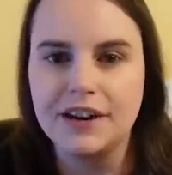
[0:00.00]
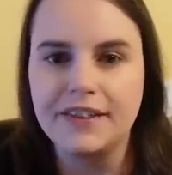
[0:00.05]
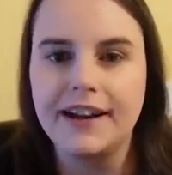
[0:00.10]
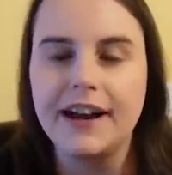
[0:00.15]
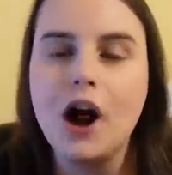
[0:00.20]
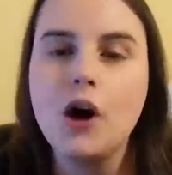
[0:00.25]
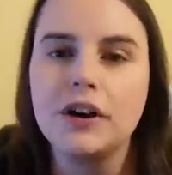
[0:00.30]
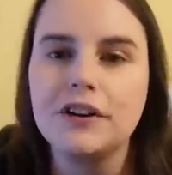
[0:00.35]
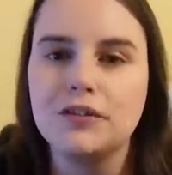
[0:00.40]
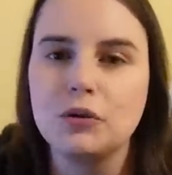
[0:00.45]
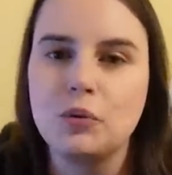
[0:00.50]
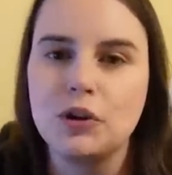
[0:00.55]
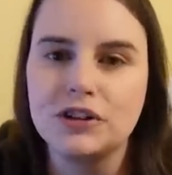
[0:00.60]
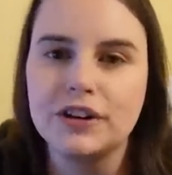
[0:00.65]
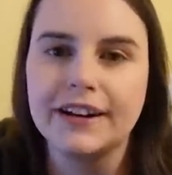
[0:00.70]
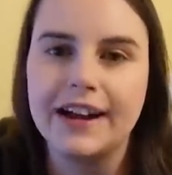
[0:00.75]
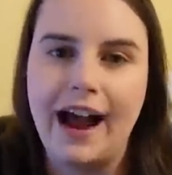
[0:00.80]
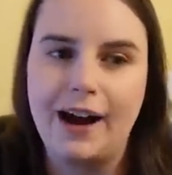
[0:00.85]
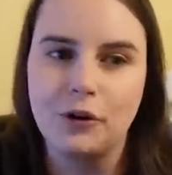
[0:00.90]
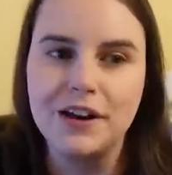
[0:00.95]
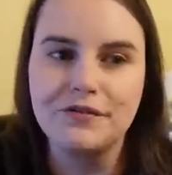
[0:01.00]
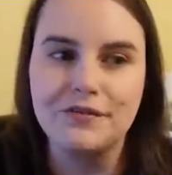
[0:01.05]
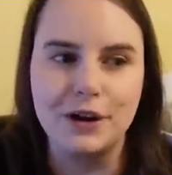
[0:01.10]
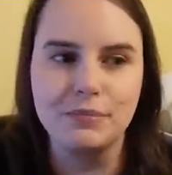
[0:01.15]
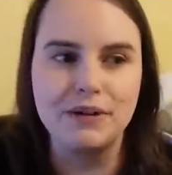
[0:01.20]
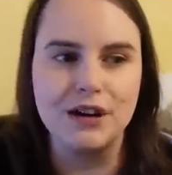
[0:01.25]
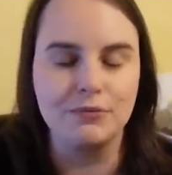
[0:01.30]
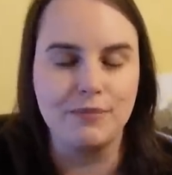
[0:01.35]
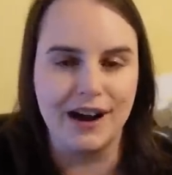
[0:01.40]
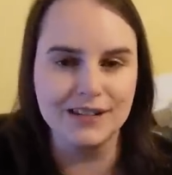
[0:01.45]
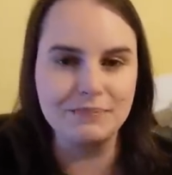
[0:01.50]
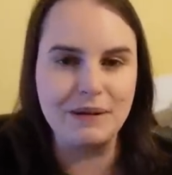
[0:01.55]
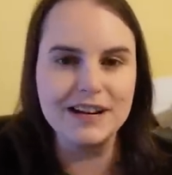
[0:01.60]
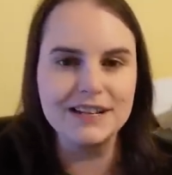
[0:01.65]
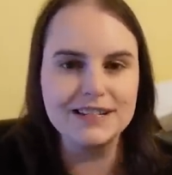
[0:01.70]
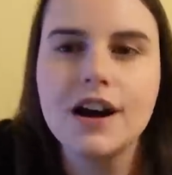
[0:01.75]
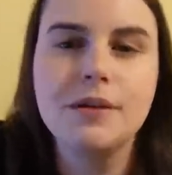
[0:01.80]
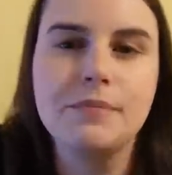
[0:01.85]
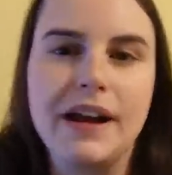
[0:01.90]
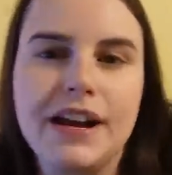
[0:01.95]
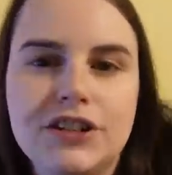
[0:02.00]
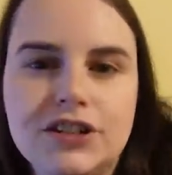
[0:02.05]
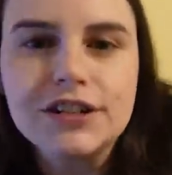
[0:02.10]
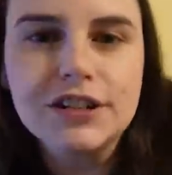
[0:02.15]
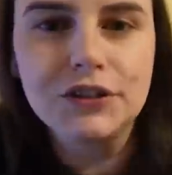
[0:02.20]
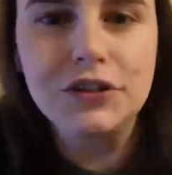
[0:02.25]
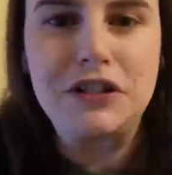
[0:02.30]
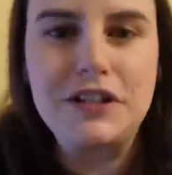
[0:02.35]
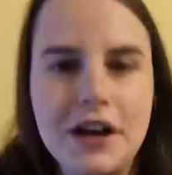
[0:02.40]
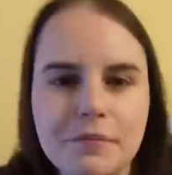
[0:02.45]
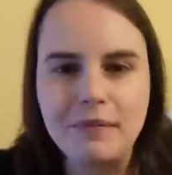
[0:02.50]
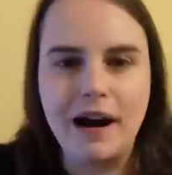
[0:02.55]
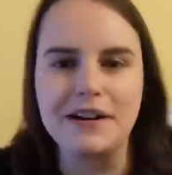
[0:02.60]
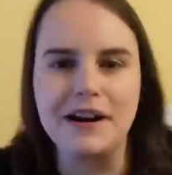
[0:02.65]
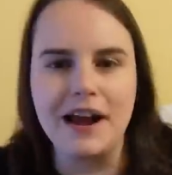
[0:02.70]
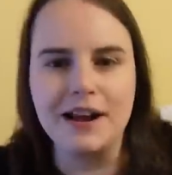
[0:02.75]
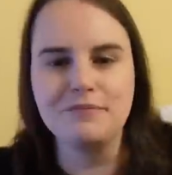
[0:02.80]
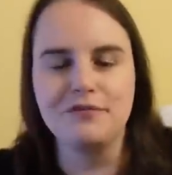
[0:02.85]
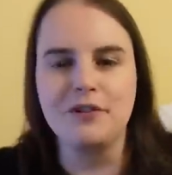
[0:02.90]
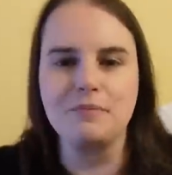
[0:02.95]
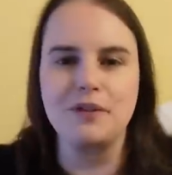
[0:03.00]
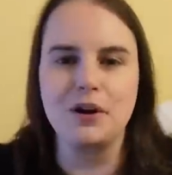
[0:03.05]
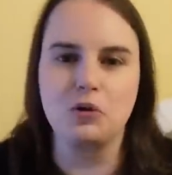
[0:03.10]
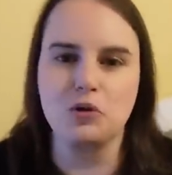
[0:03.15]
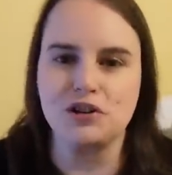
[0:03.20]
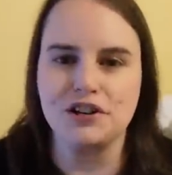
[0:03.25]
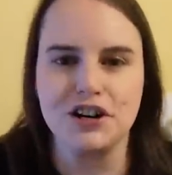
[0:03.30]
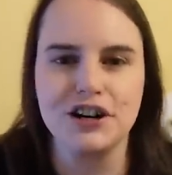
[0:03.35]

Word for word: Oh, and if you're wondering how he found me on MySpace, um, he just looked up my name from the order,